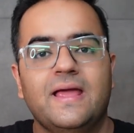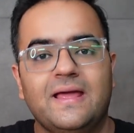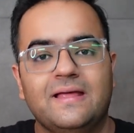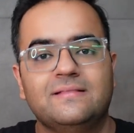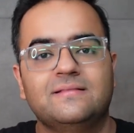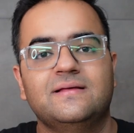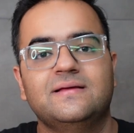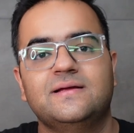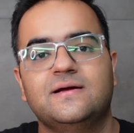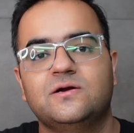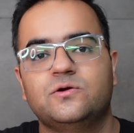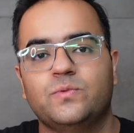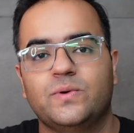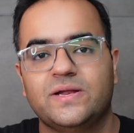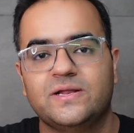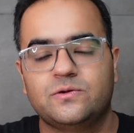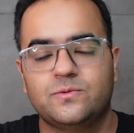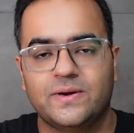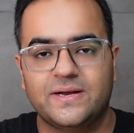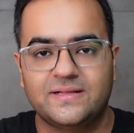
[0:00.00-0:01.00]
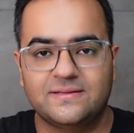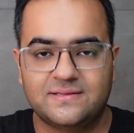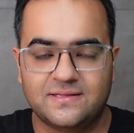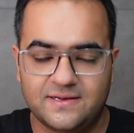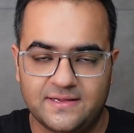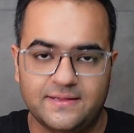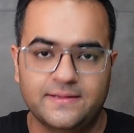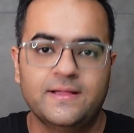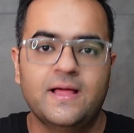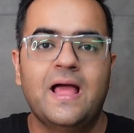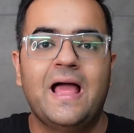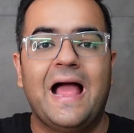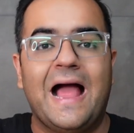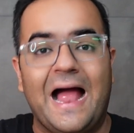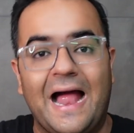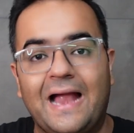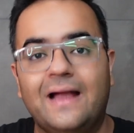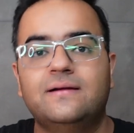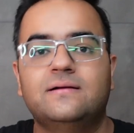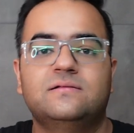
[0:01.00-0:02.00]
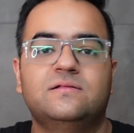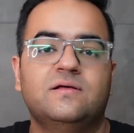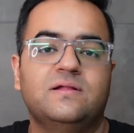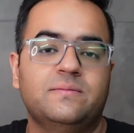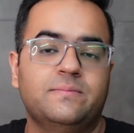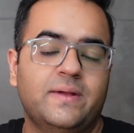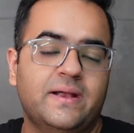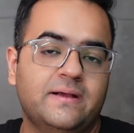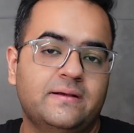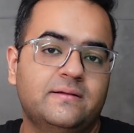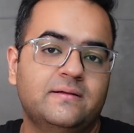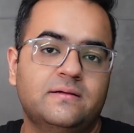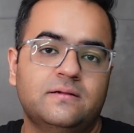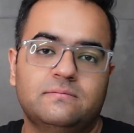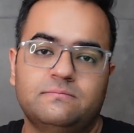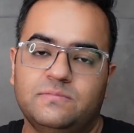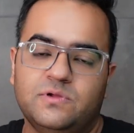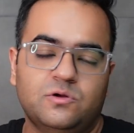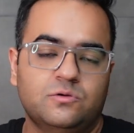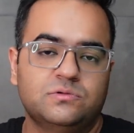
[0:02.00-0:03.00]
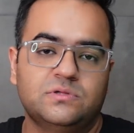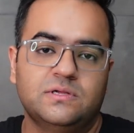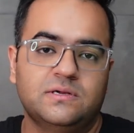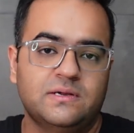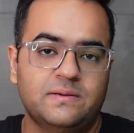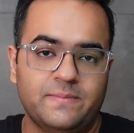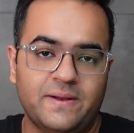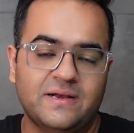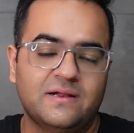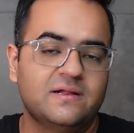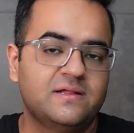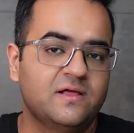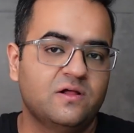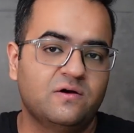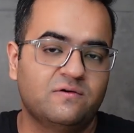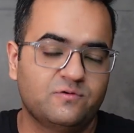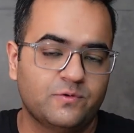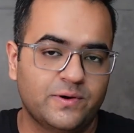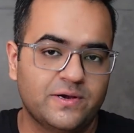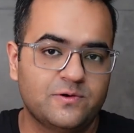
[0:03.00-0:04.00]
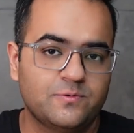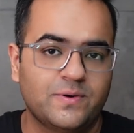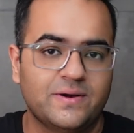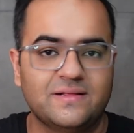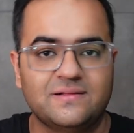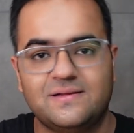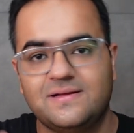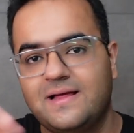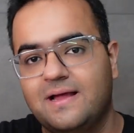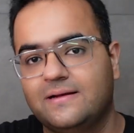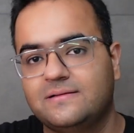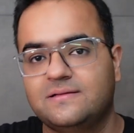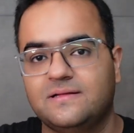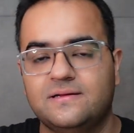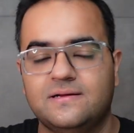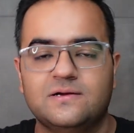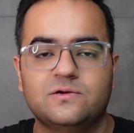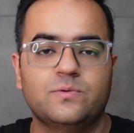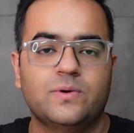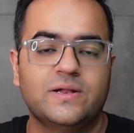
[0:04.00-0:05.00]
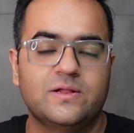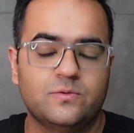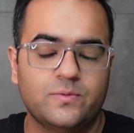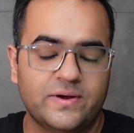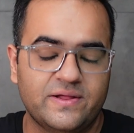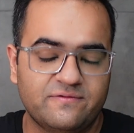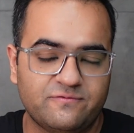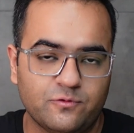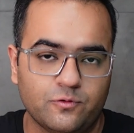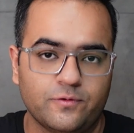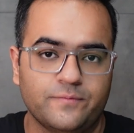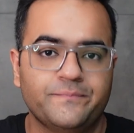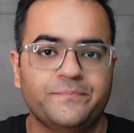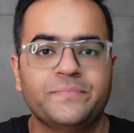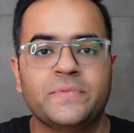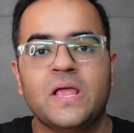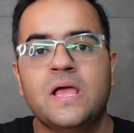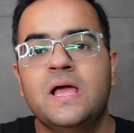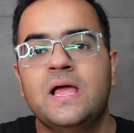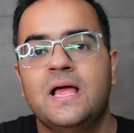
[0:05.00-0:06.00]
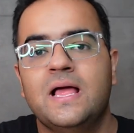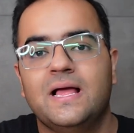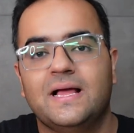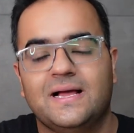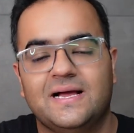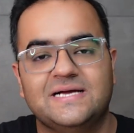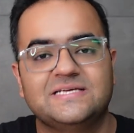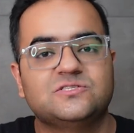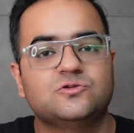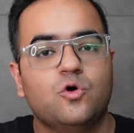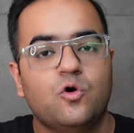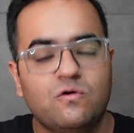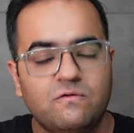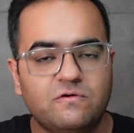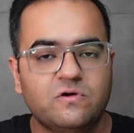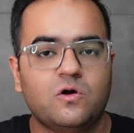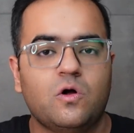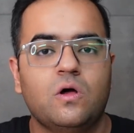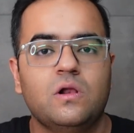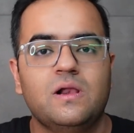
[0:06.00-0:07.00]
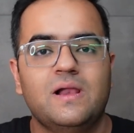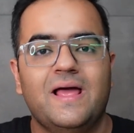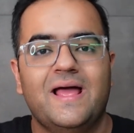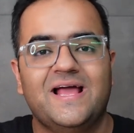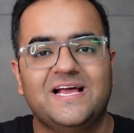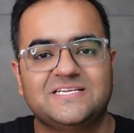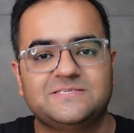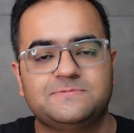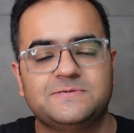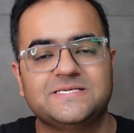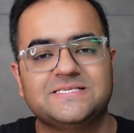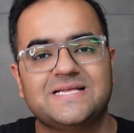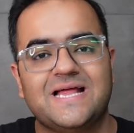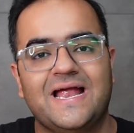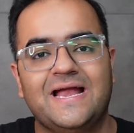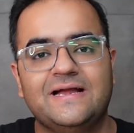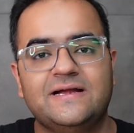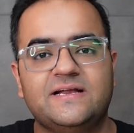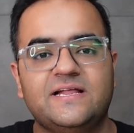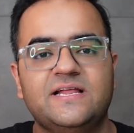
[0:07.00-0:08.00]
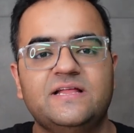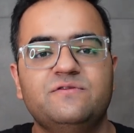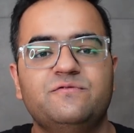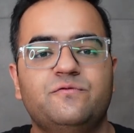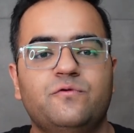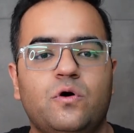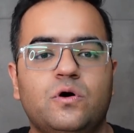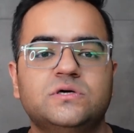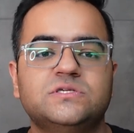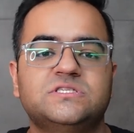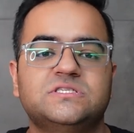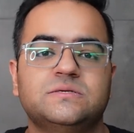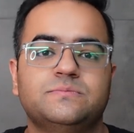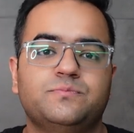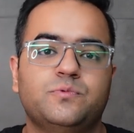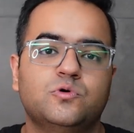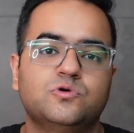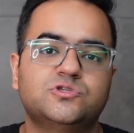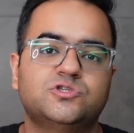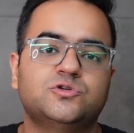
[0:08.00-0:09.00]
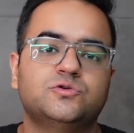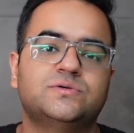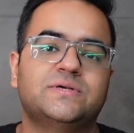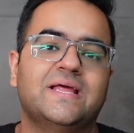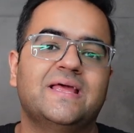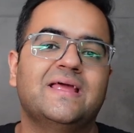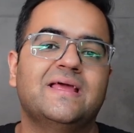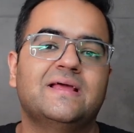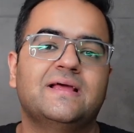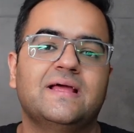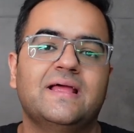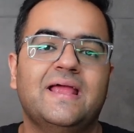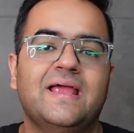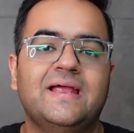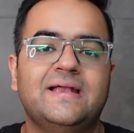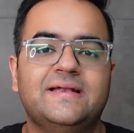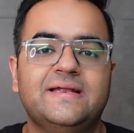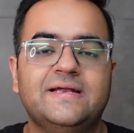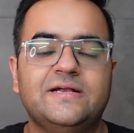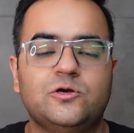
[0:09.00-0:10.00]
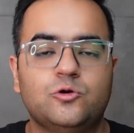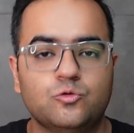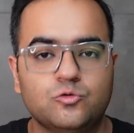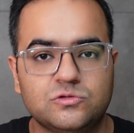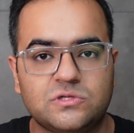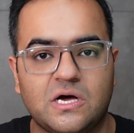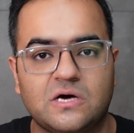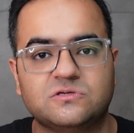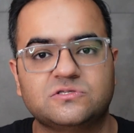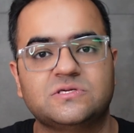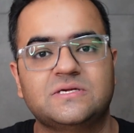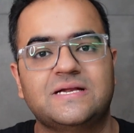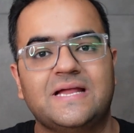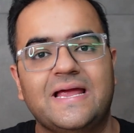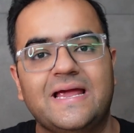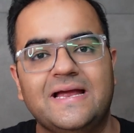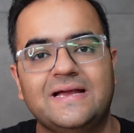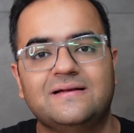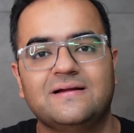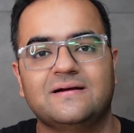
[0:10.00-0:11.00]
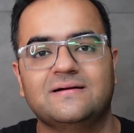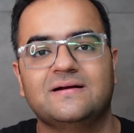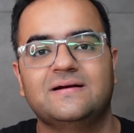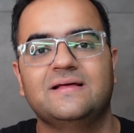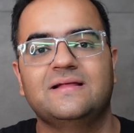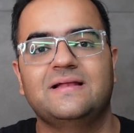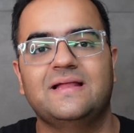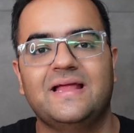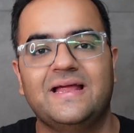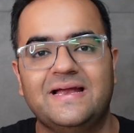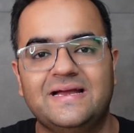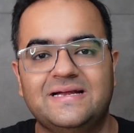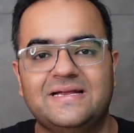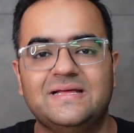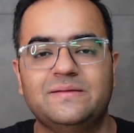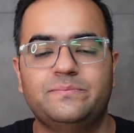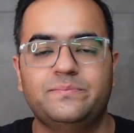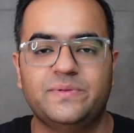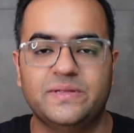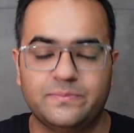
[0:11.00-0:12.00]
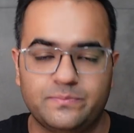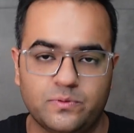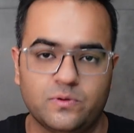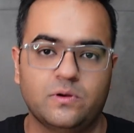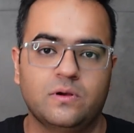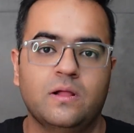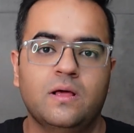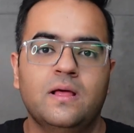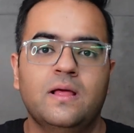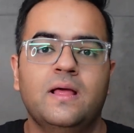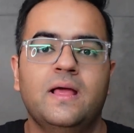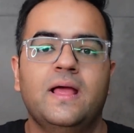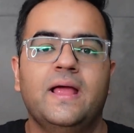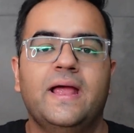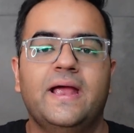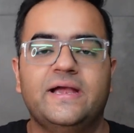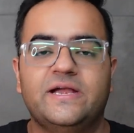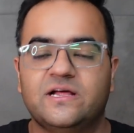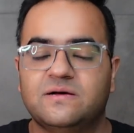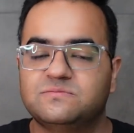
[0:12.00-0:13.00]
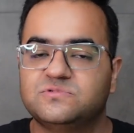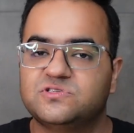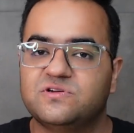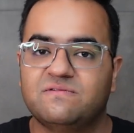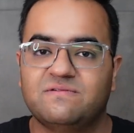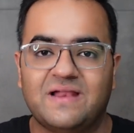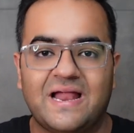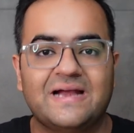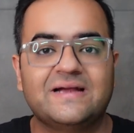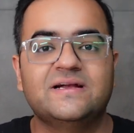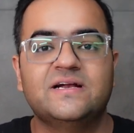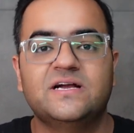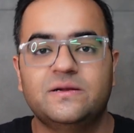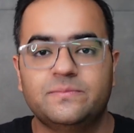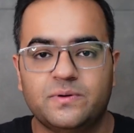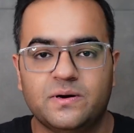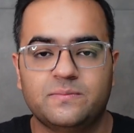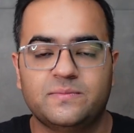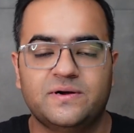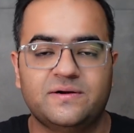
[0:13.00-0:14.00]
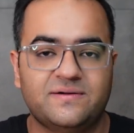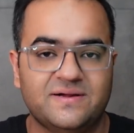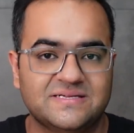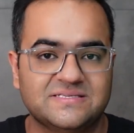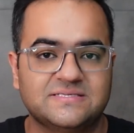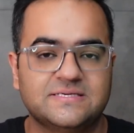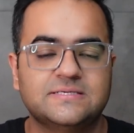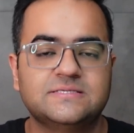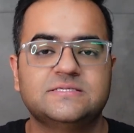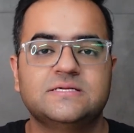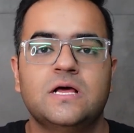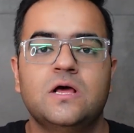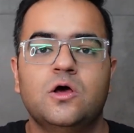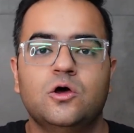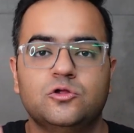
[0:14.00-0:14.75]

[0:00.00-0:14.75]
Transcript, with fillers: in the year twenty twenty-three and the remainder, you know the remainder year of twenty twenty-three and the year twenty twenty-four. Guys, overall express entry was supposed to take eighty-two thousand eight hundred eighty people in terms of landed permanent residents